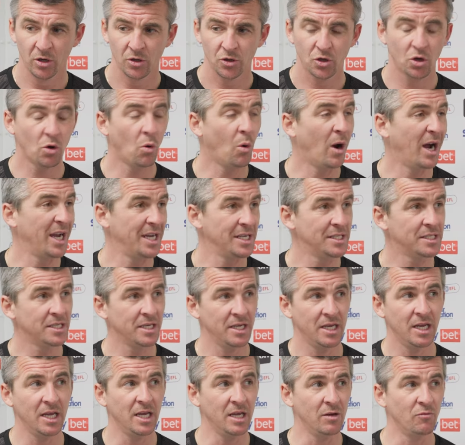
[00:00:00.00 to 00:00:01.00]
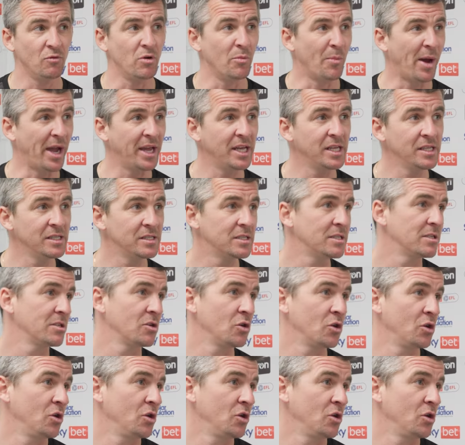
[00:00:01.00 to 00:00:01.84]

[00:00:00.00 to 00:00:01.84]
the quiety he remains,